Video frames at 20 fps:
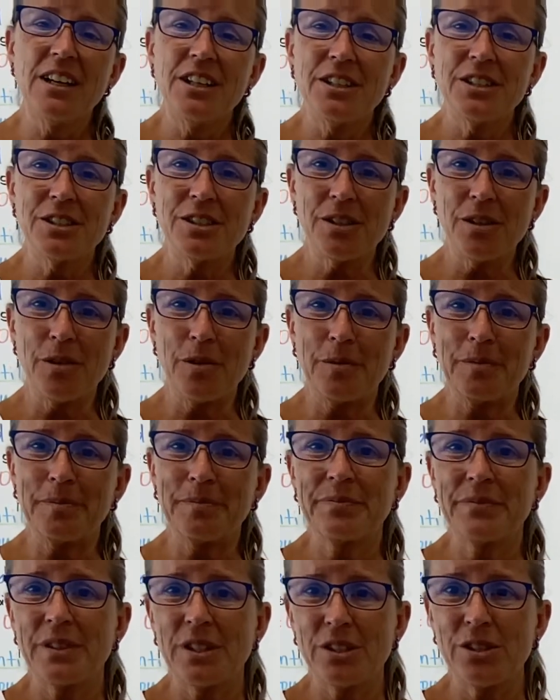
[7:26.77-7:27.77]
So
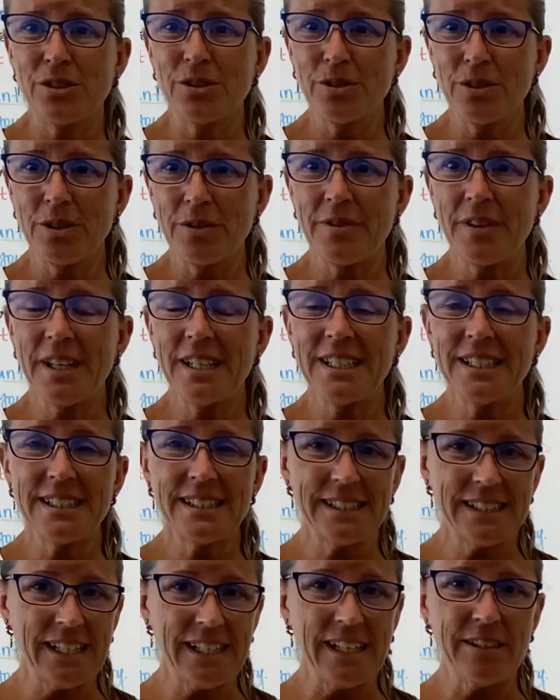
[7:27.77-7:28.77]
Sudafed is
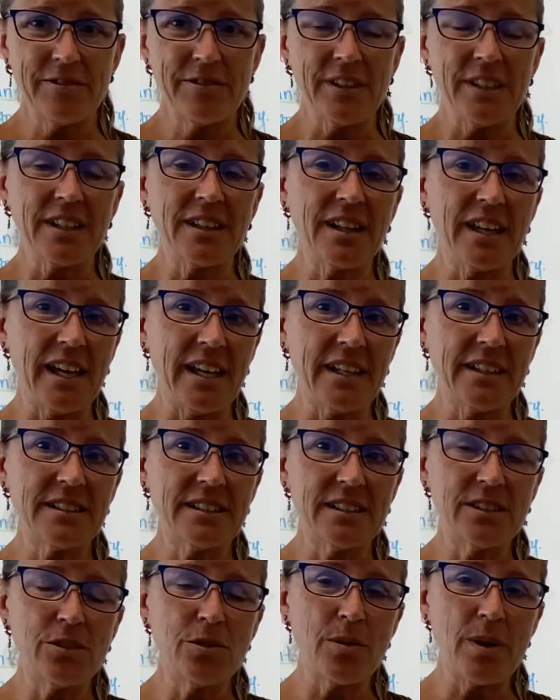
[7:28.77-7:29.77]
safe unless
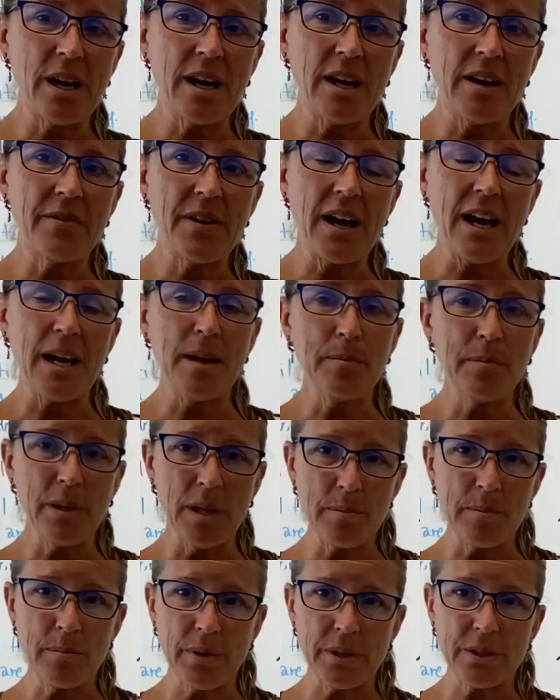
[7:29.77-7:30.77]
you have high
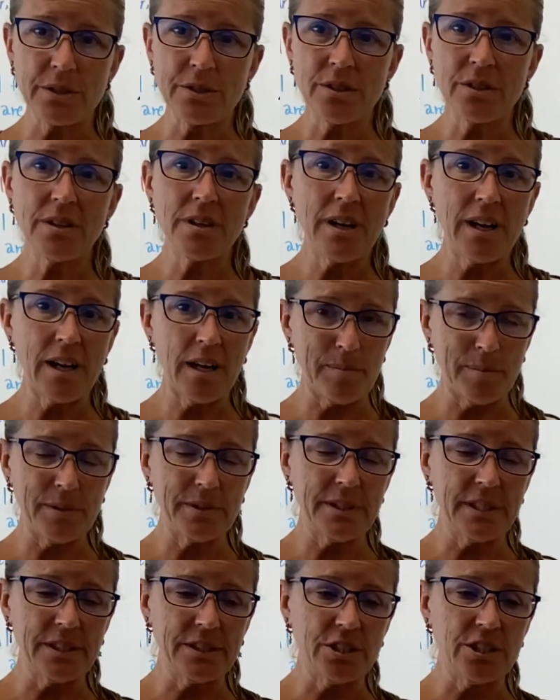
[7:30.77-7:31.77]
blood pressure,
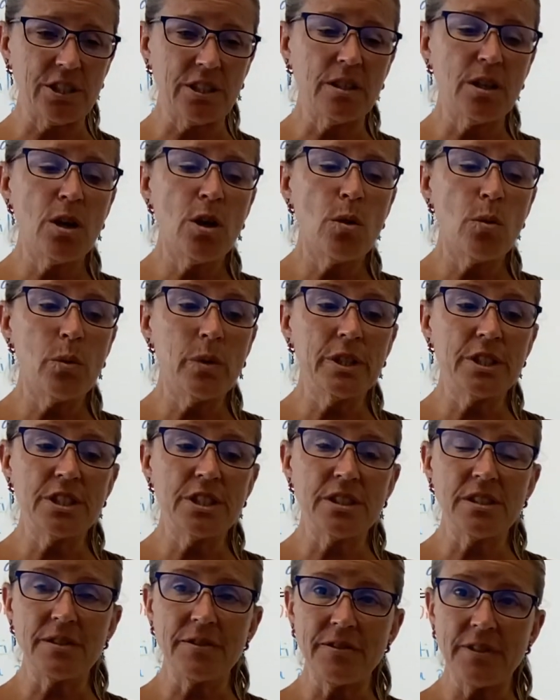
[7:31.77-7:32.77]
hypertension, which
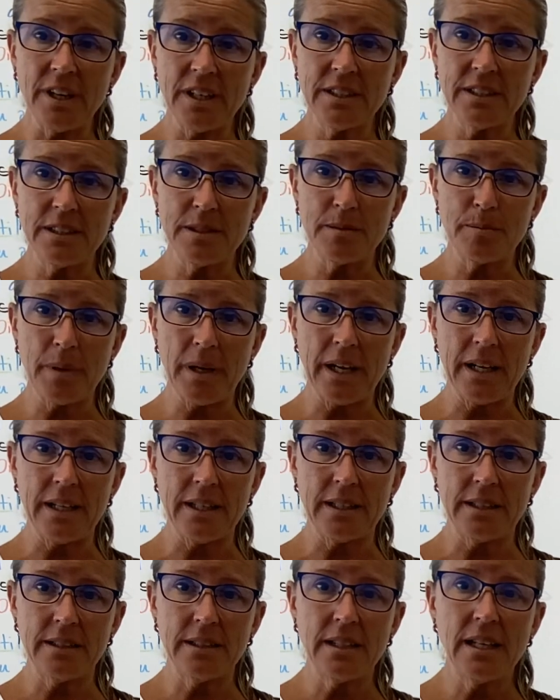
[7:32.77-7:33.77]
is affected by
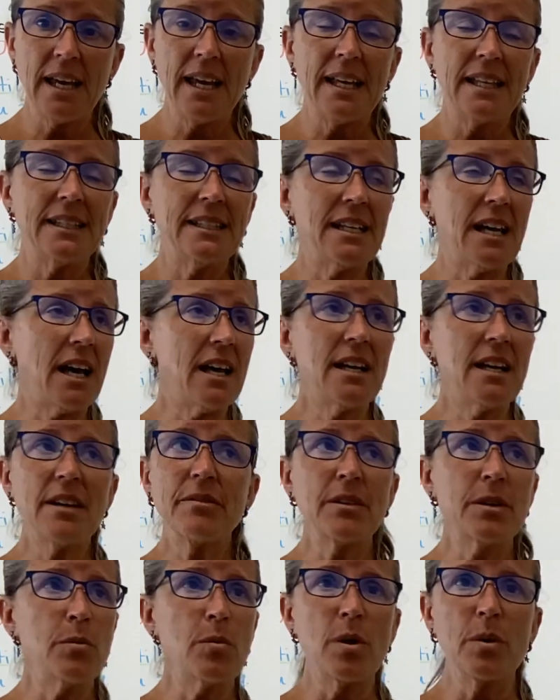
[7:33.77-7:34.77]
it. Not
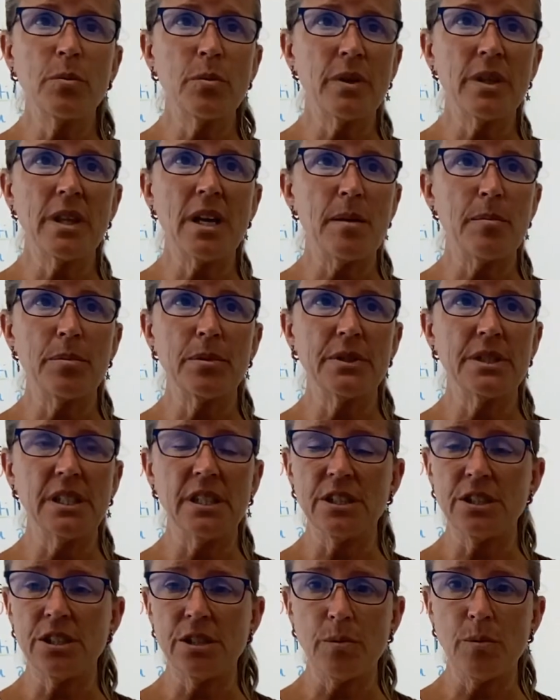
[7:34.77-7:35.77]
everyone with
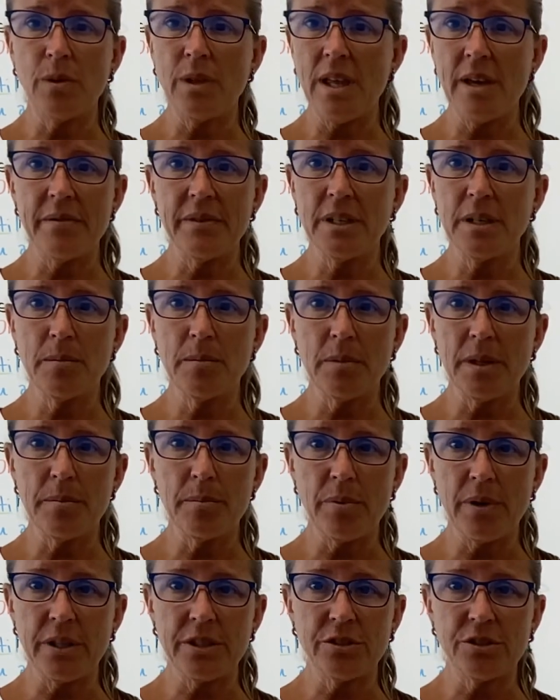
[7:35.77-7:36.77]
hypertension will have any blood
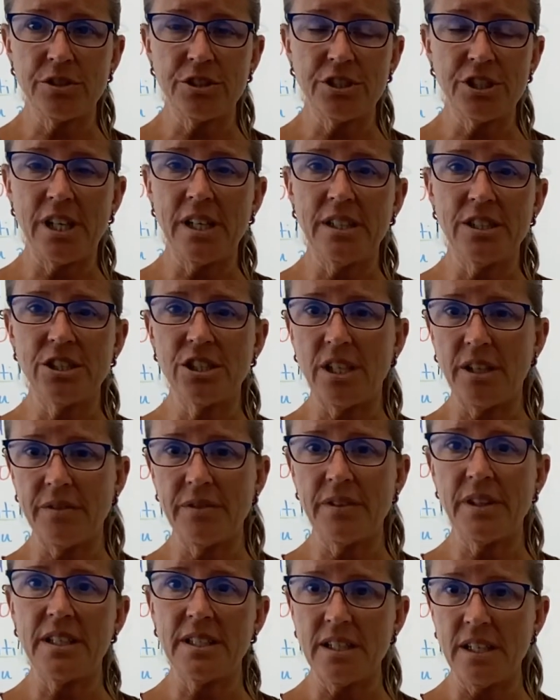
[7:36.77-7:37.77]
pressure change if
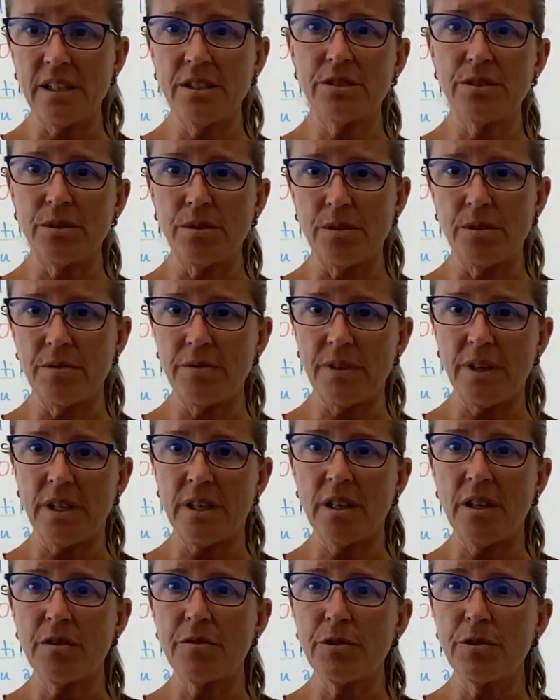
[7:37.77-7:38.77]
they take
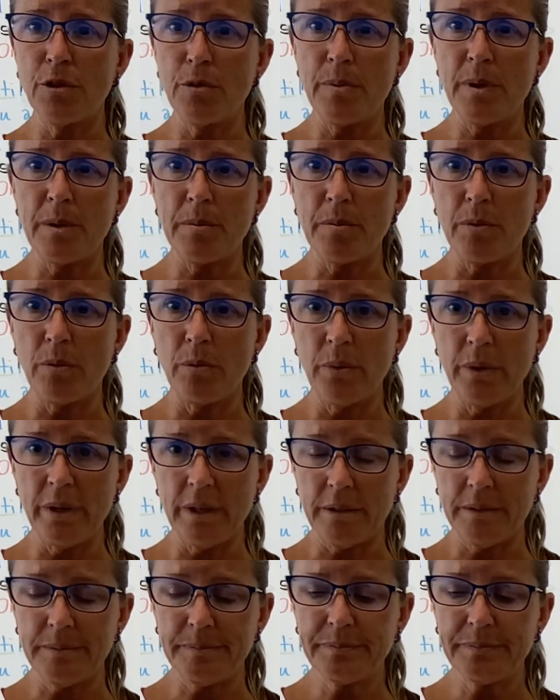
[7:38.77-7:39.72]
Sudafed. A few people will.